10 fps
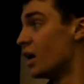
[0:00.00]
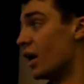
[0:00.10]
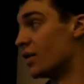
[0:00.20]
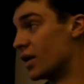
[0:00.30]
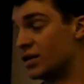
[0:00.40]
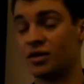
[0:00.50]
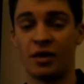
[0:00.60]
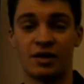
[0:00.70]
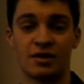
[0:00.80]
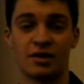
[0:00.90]
And then the
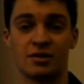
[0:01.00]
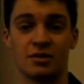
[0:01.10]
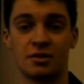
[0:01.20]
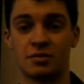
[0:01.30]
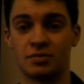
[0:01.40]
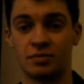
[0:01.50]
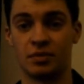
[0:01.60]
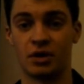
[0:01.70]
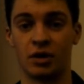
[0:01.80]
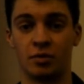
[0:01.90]
light sensor,
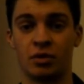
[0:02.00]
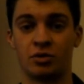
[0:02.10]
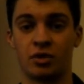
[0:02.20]
pretty